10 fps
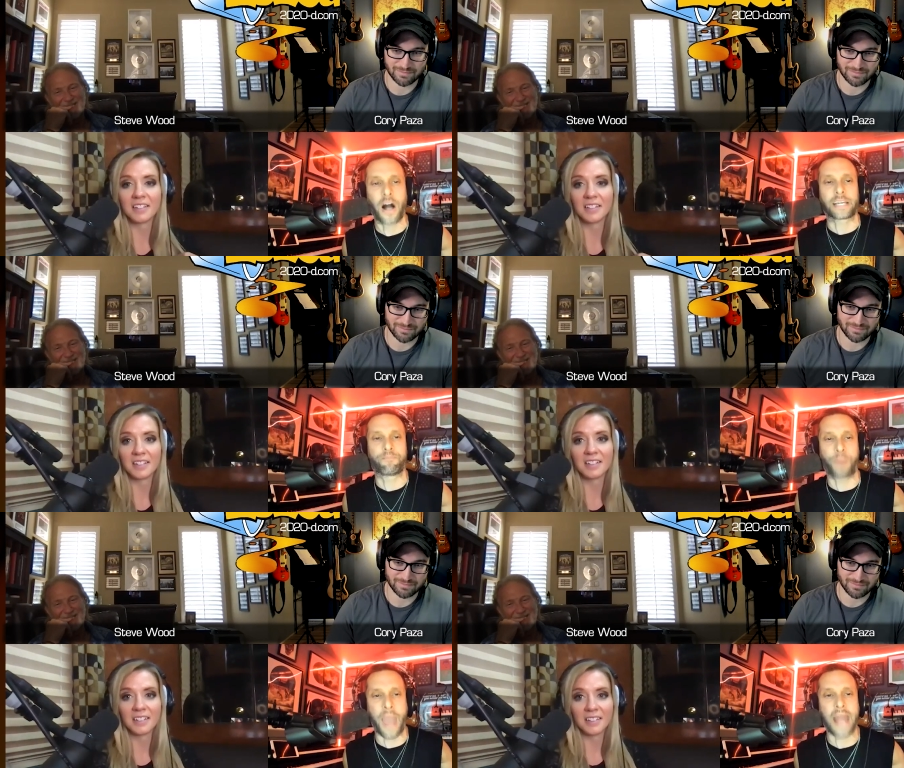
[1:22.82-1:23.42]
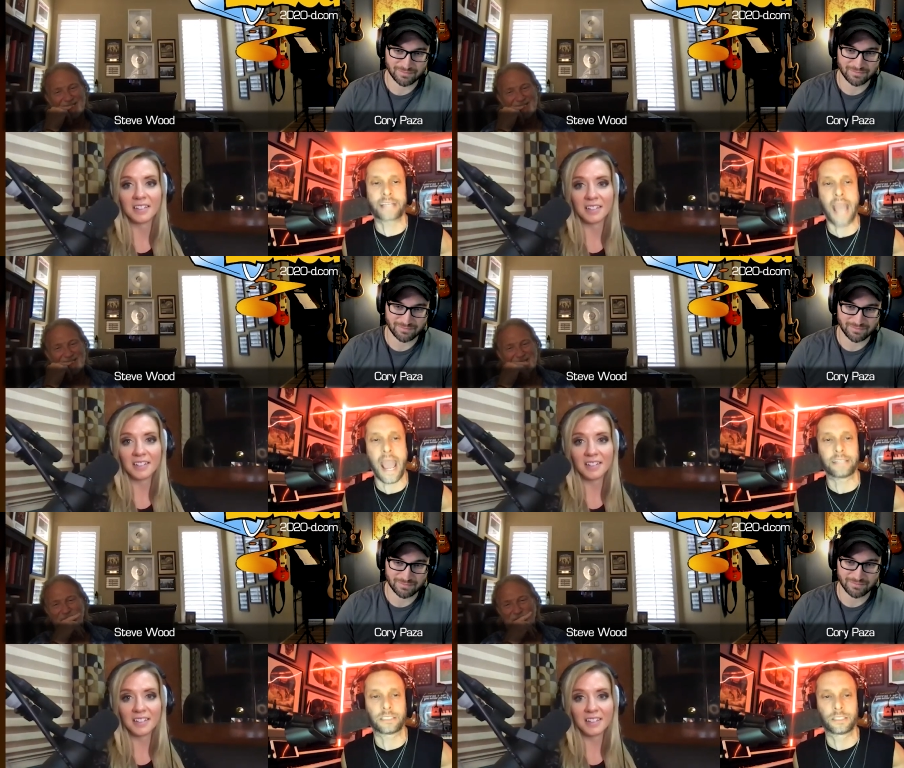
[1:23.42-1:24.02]

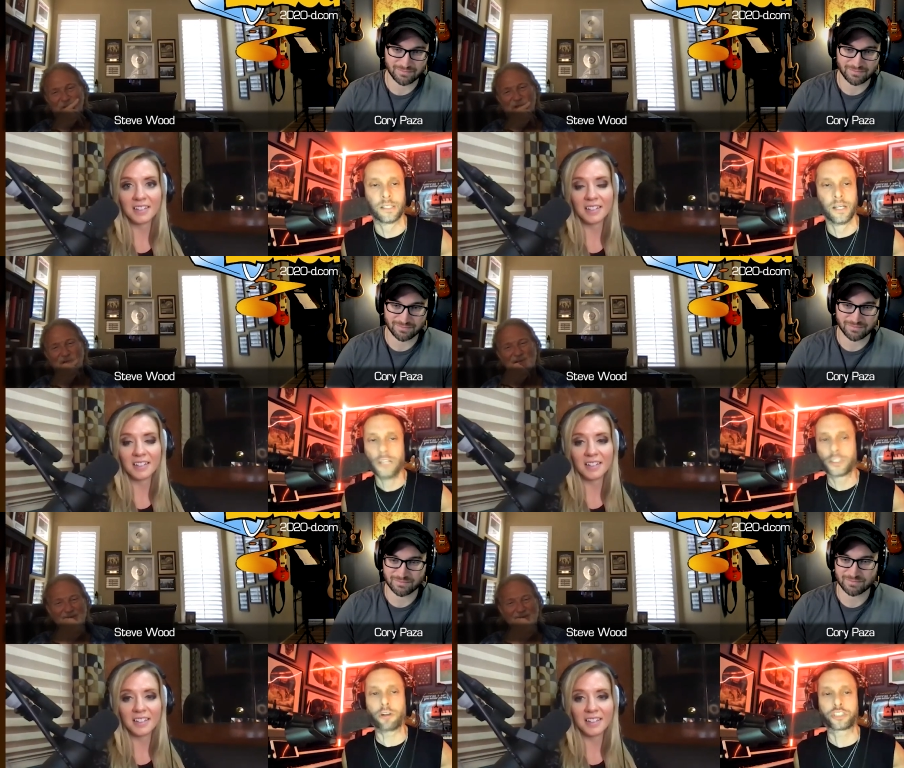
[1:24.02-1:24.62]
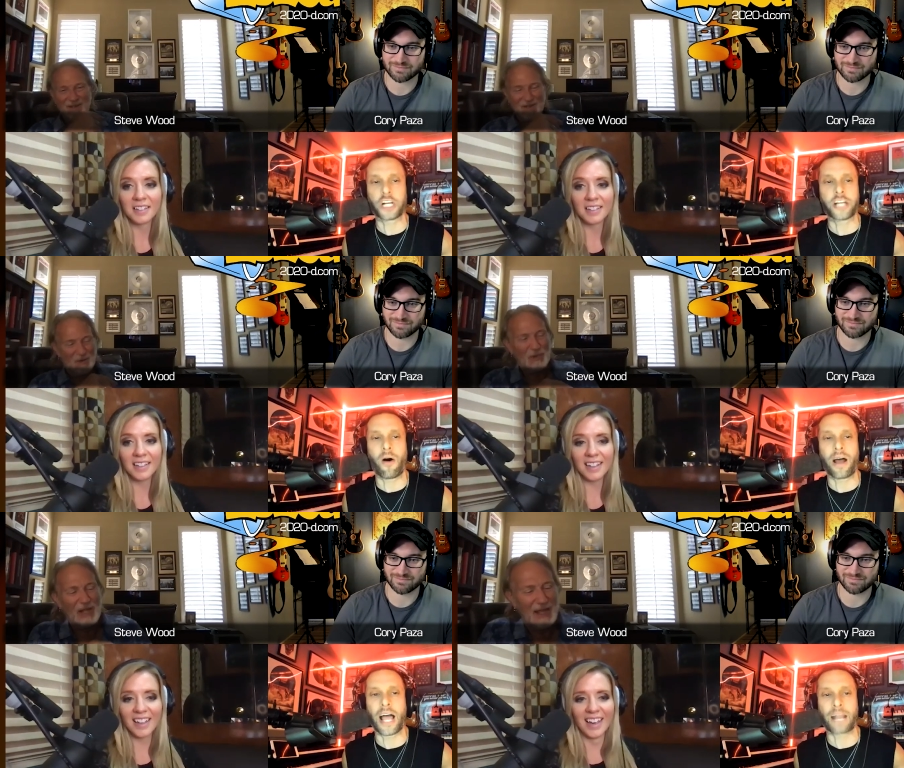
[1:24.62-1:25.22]
Speaker 1: pancakes? Don't you know I
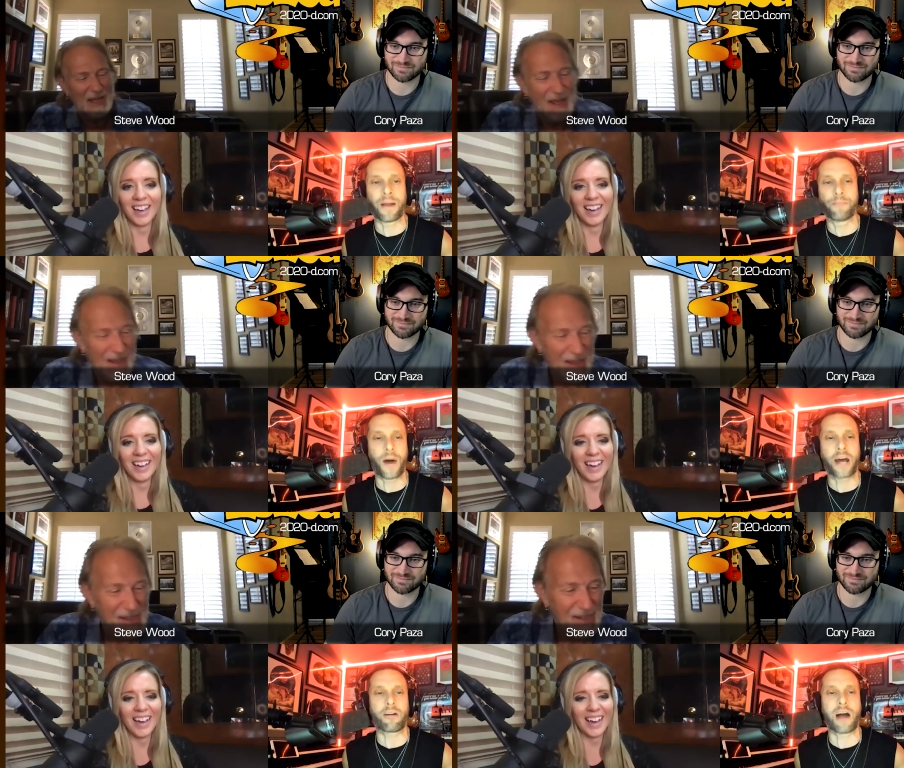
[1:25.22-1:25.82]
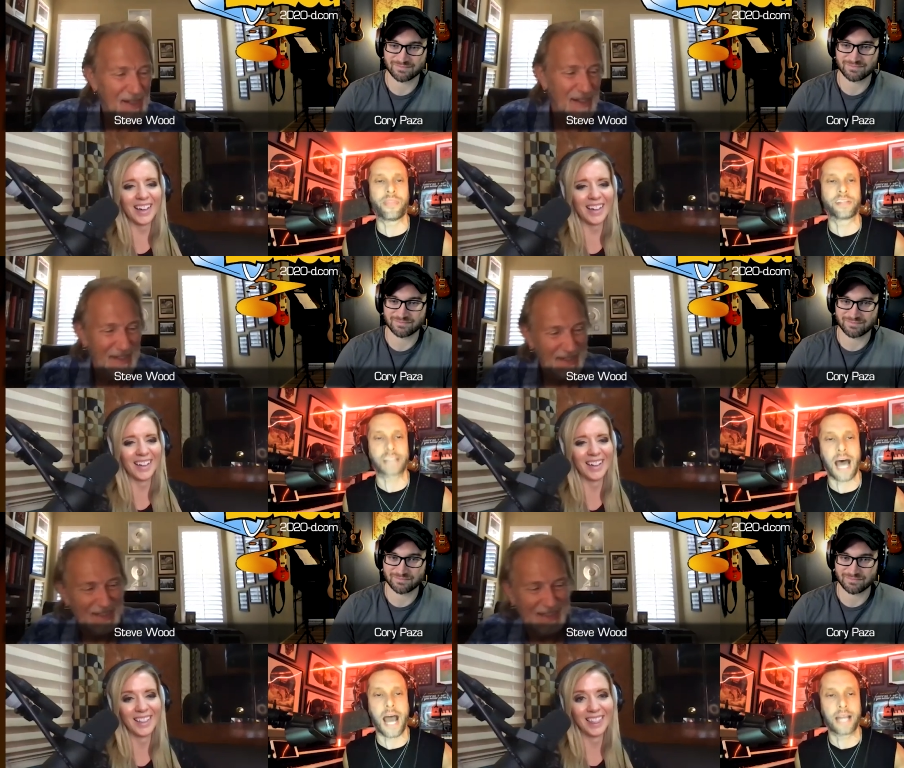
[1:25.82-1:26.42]
like my butter on the
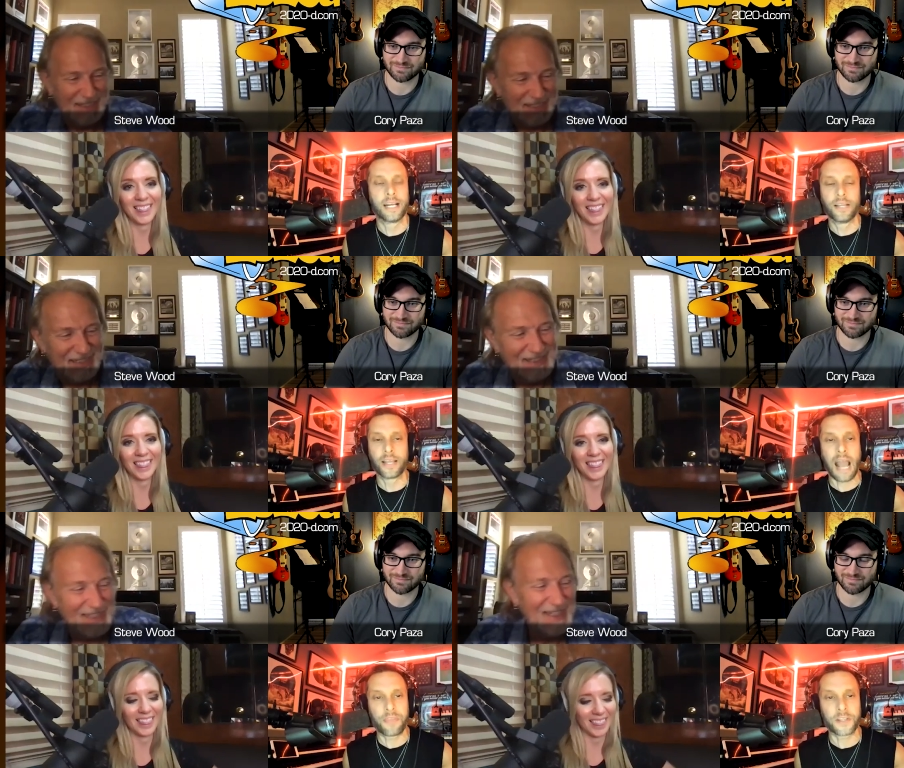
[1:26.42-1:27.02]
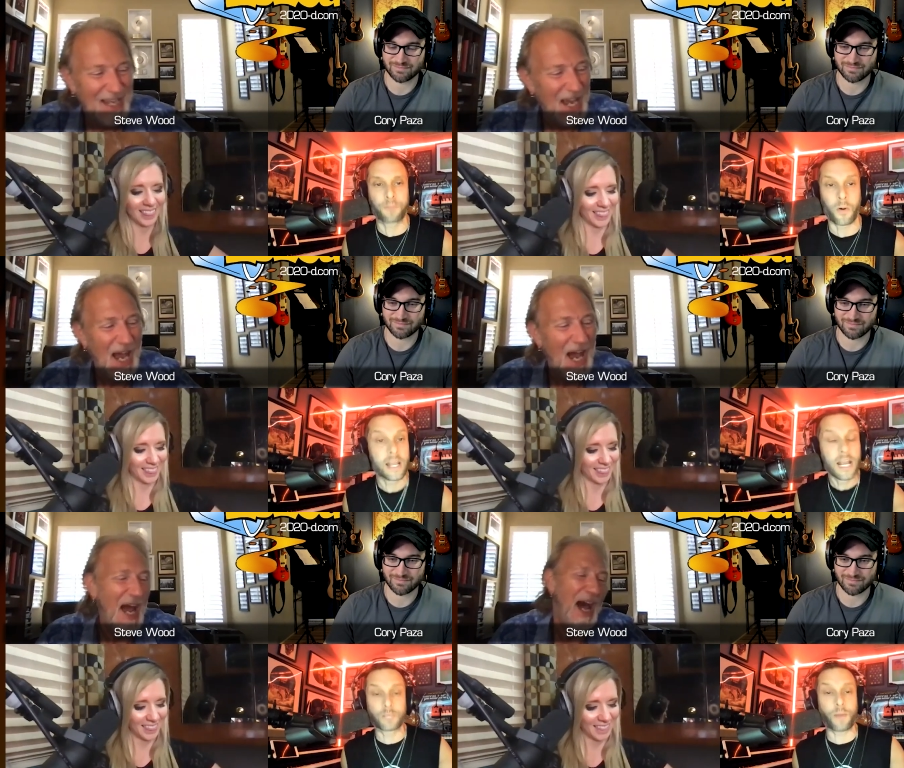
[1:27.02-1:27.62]
side? Like at this point,
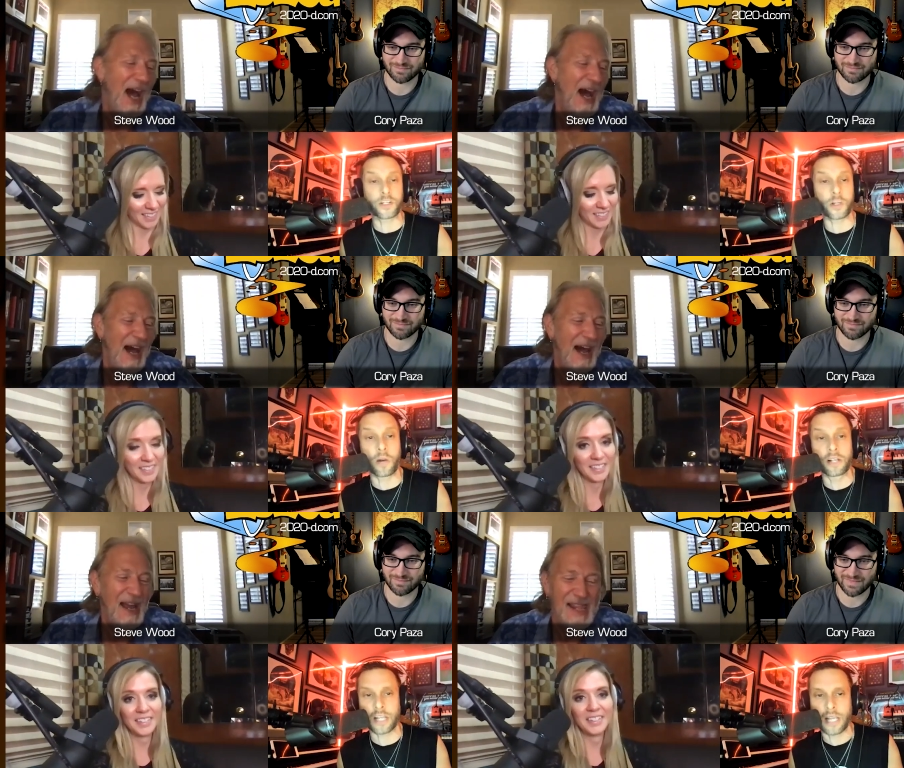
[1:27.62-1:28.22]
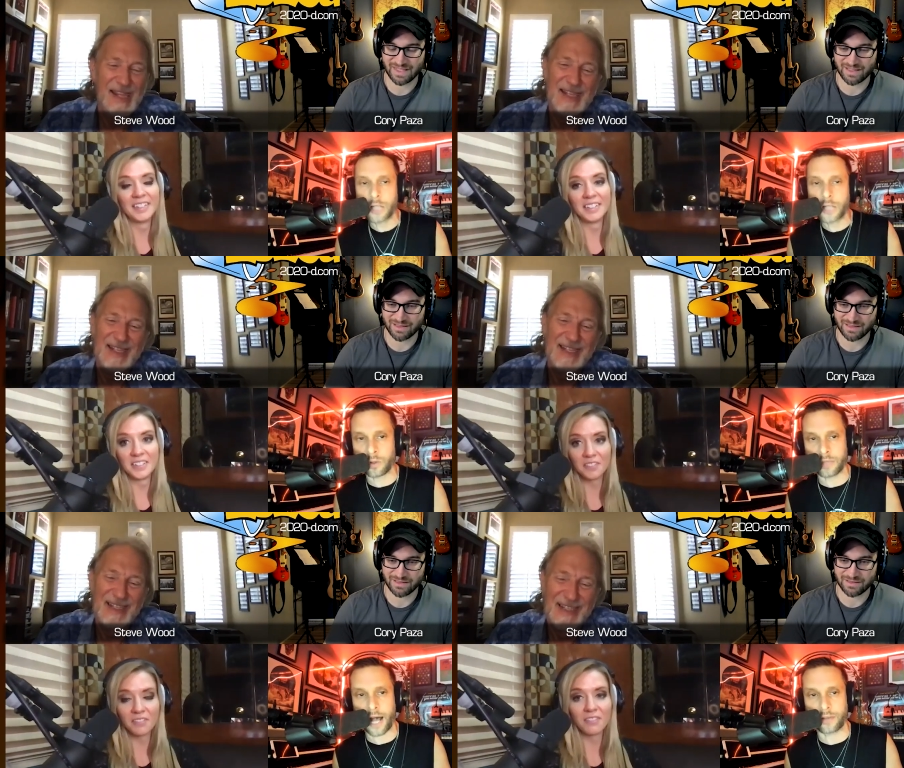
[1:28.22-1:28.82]
especially when it's like
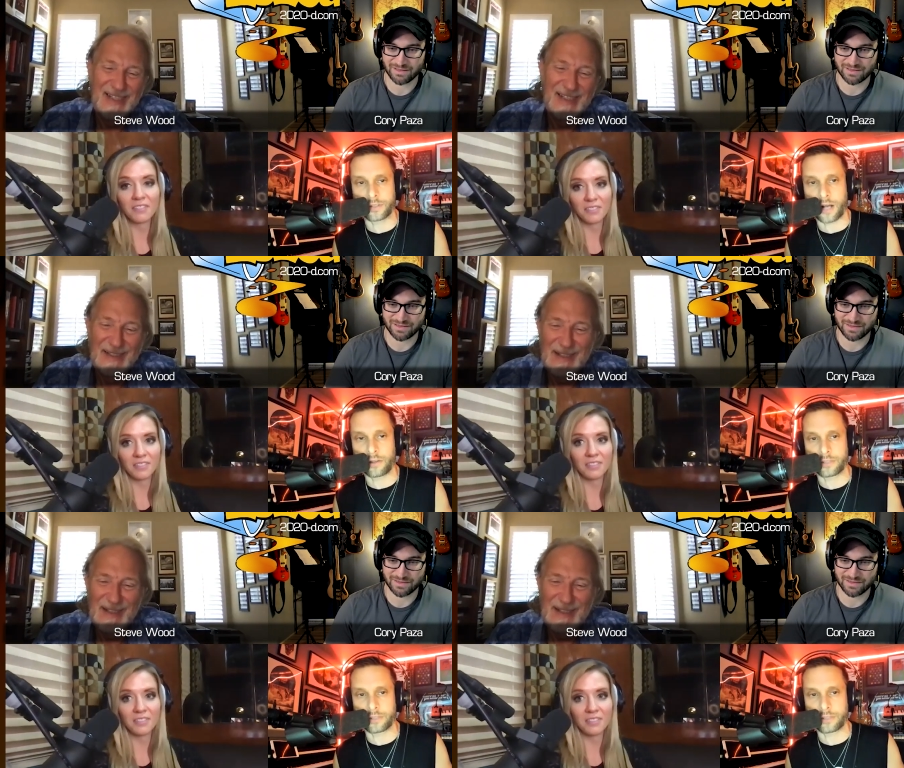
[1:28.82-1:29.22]
$2,000 a